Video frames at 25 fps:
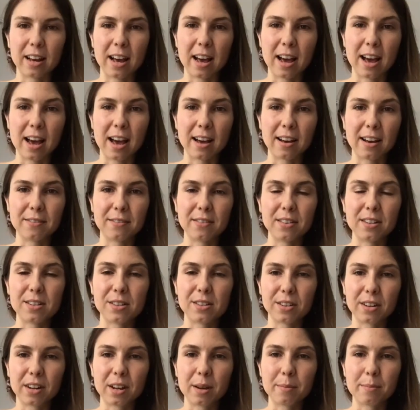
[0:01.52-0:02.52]
have a
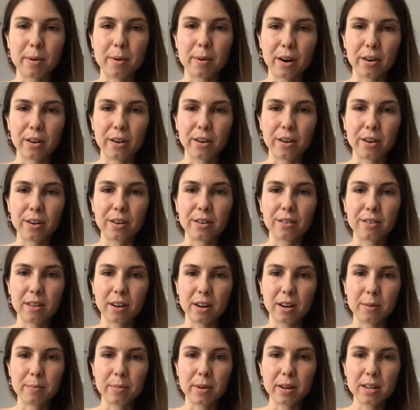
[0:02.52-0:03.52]
surrogate partner
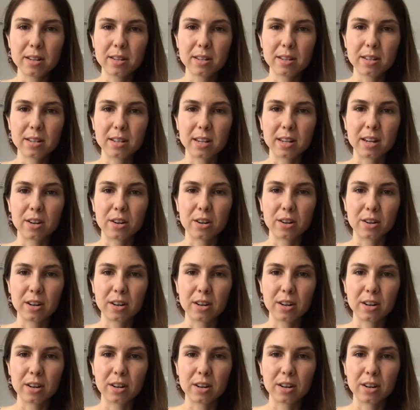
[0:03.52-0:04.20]
therapist in her